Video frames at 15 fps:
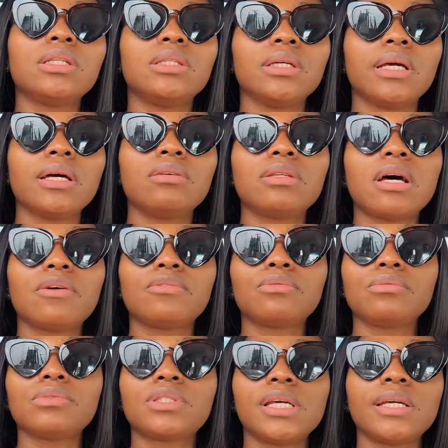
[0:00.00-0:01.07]
The girl now
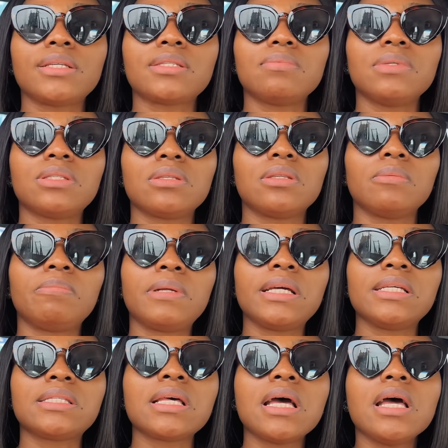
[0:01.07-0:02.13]
takes me to the
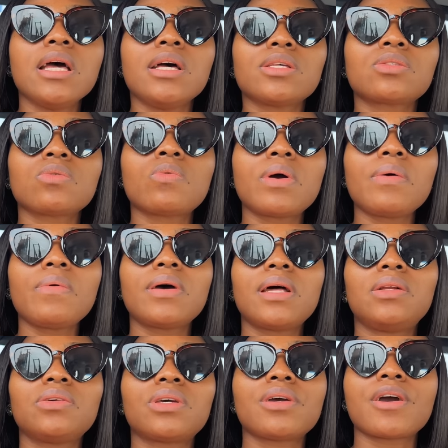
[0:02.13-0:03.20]
place. So where we're now
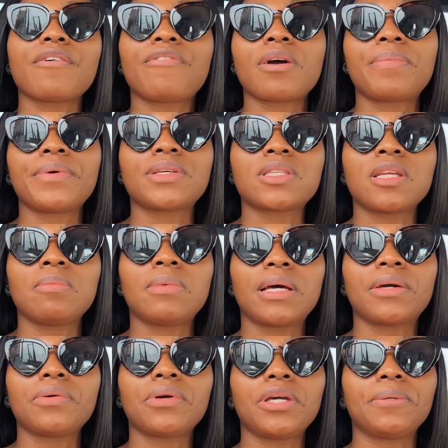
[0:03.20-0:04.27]
looking at fabrics, and I'm
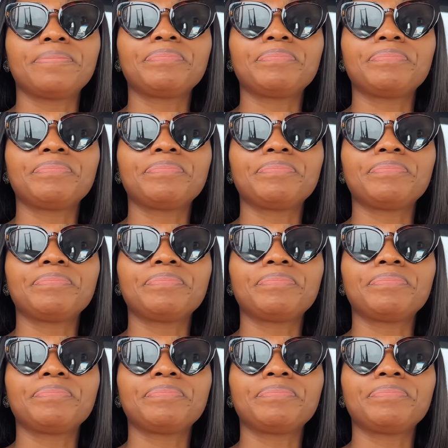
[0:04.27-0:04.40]
like, okay,